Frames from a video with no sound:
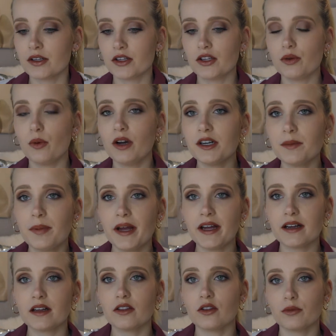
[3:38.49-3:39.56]
you want to
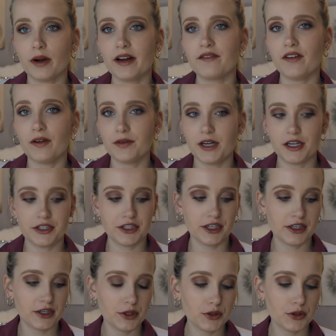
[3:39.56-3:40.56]
pick the right foundation.